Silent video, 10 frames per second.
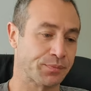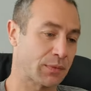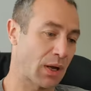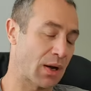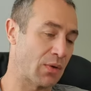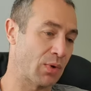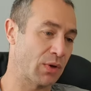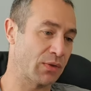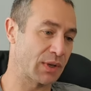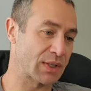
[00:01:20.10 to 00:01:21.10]
Uh, one of
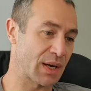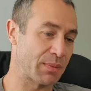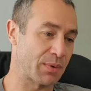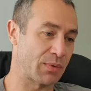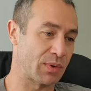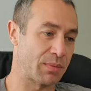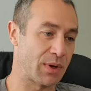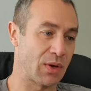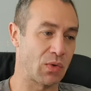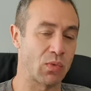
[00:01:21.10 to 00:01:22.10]
the example would
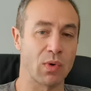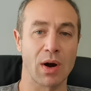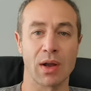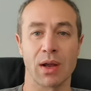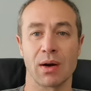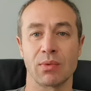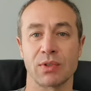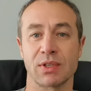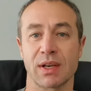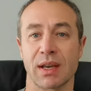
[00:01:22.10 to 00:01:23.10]
be why I would
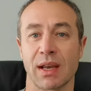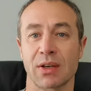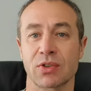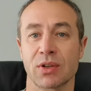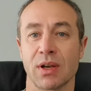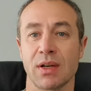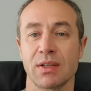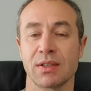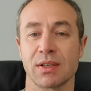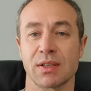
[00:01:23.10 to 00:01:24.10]
take electrolytes.
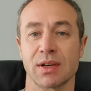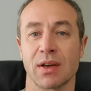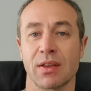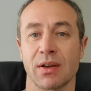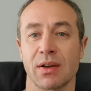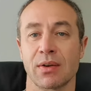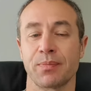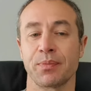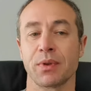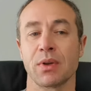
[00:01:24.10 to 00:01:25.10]
It's either
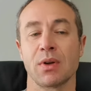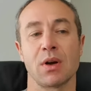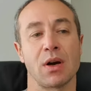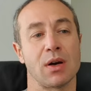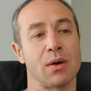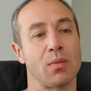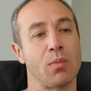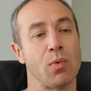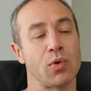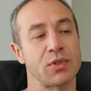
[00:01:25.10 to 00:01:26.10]
uh,
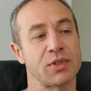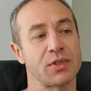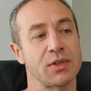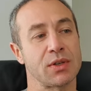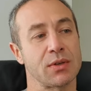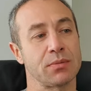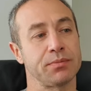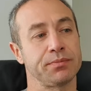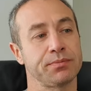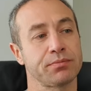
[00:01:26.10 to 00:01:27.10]
most um,
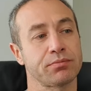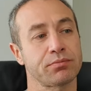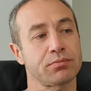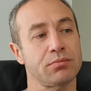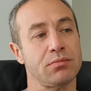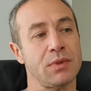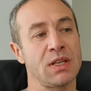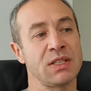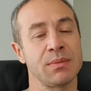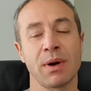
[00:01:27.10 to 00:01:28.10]

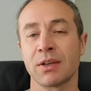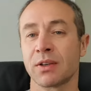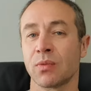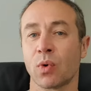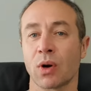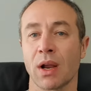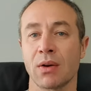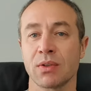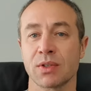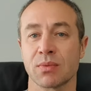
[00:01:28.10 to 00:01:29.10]
demanding
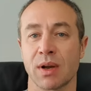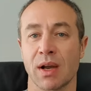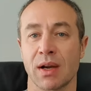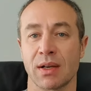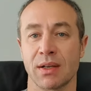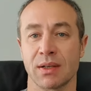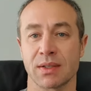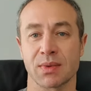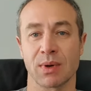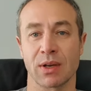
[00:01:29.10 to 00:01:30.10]
workouts where I
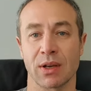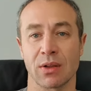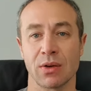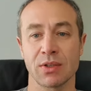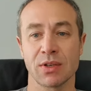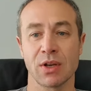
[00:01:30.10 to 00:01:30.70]
sweat a lot